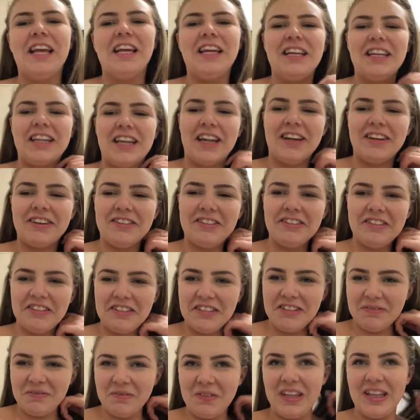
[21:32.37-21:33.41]
you know, not
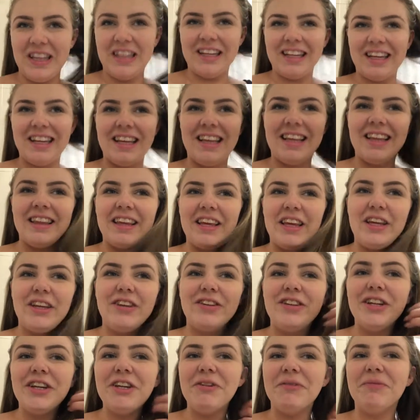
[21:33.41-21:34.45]
something that you
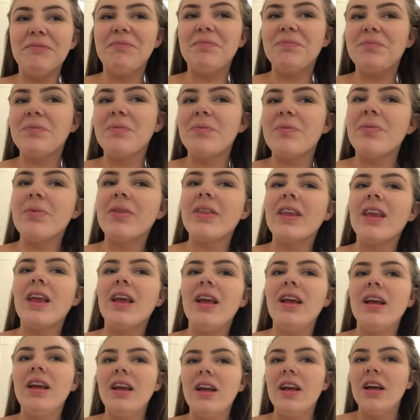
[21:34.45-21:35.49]
do.
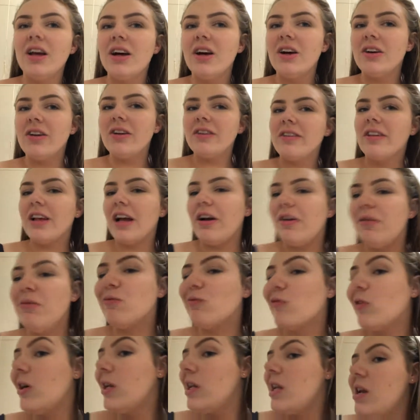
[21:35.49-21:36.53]
Also,
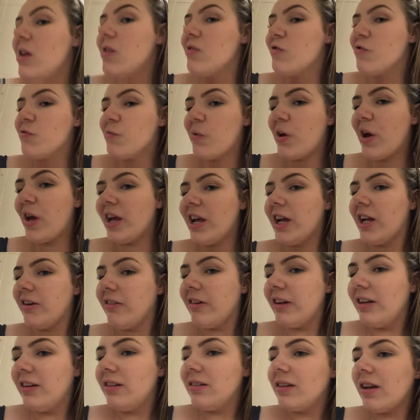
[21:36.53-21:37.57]
I'm really loving my
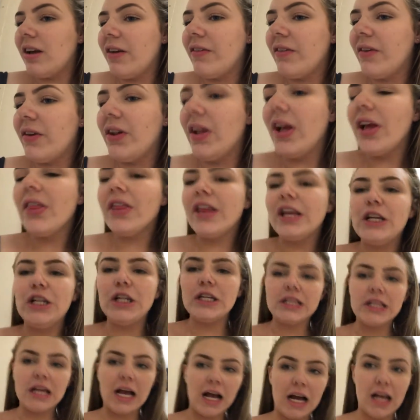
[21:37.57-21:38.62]
earrings. I feel like they
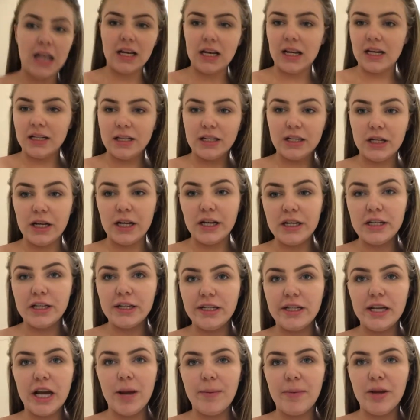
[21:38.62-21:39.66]
just add like
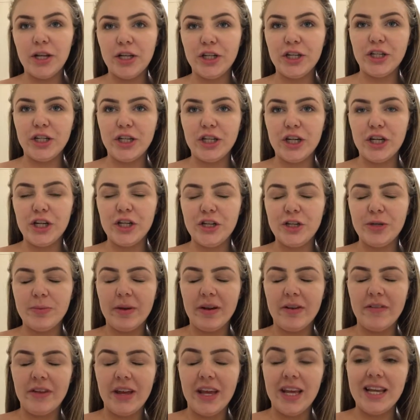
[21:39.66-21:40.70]
dimension to
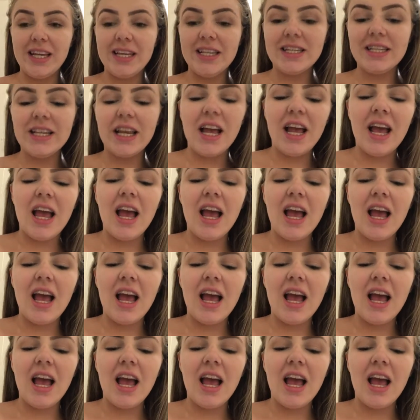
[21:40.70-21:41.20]
my face.